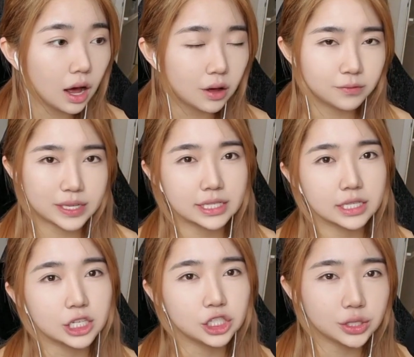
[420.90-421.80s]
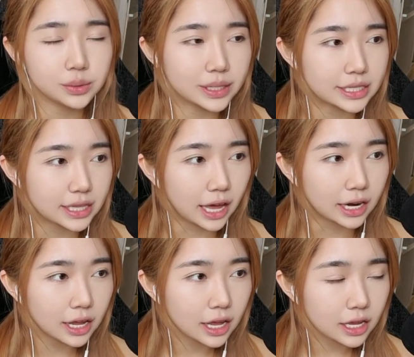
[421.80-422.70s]
face this issue, is that
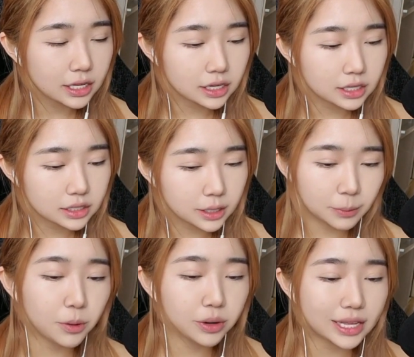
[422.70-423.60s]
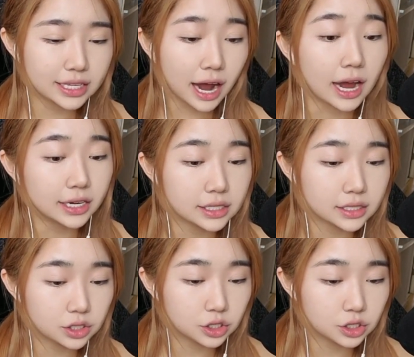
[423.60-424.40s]
some people are not the kindest